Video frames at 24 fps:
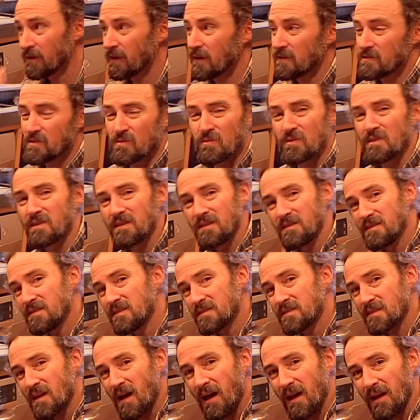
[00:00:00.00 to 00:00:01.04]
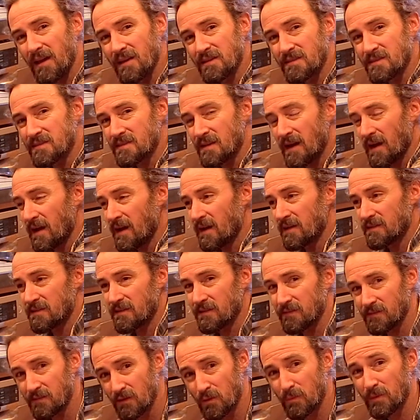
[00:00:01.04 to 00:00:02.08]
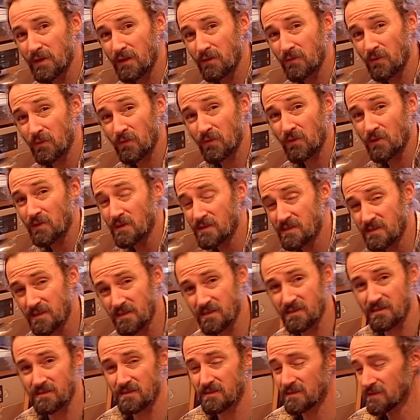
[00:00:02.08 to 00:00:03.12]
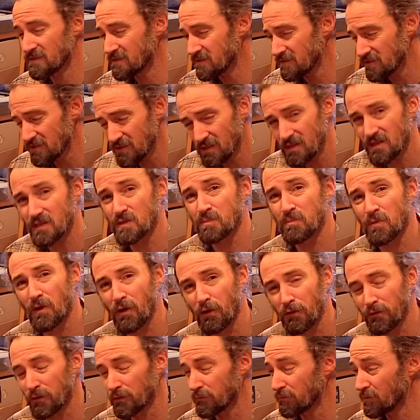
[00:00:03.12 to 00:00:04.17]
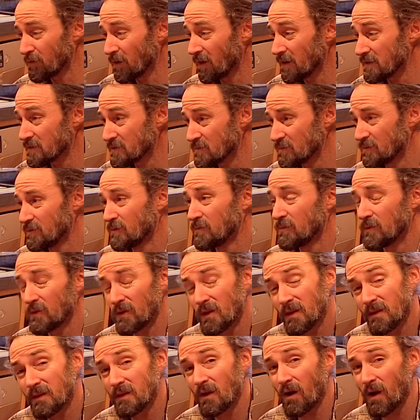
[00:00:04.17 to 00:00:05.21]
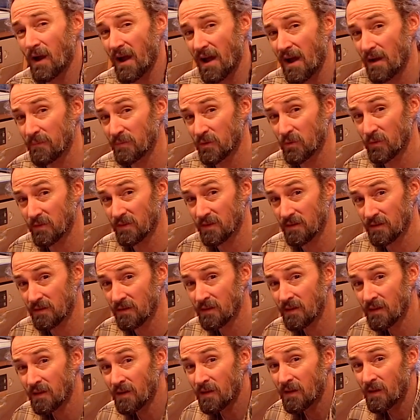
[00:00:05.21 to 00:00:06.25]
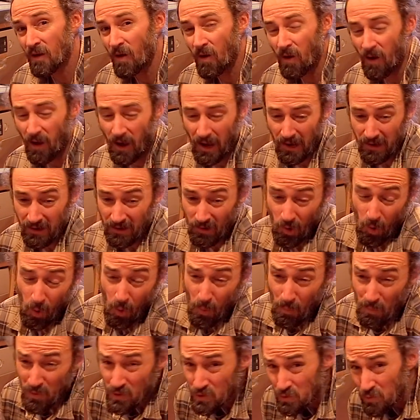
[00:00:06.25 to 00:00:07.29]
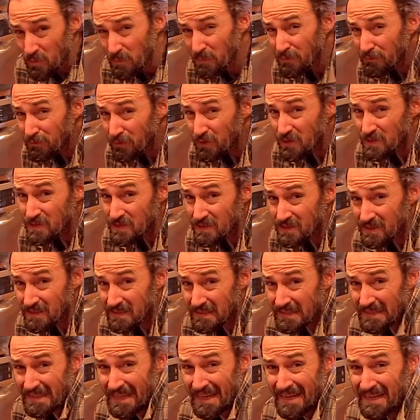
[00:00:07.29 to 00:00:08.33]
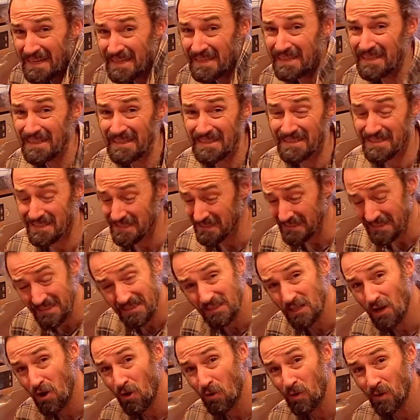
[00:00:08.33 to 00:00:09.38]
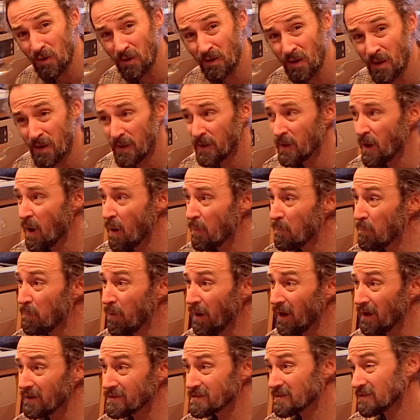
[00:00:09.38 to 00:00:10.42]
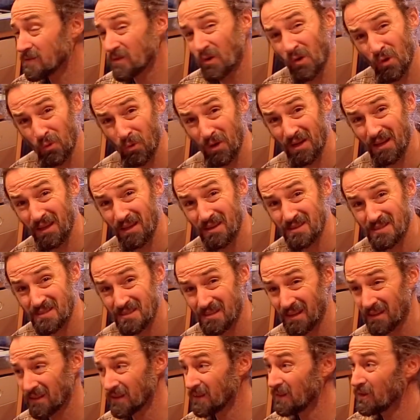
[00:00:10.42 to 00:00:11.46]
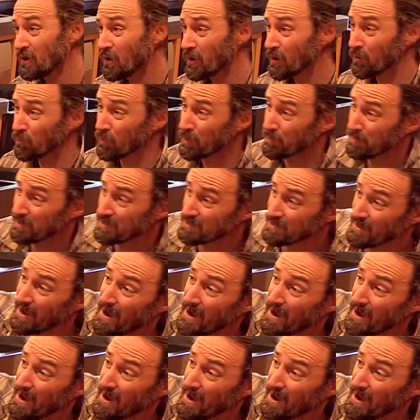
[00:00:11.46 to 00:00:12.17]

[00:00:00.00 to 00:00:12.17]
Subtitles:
And so these heights at a little bit under 36, just perfect for us. We really are happy with it. I almost would prefer slightly lower, but the only way to get it slightly lower would have been to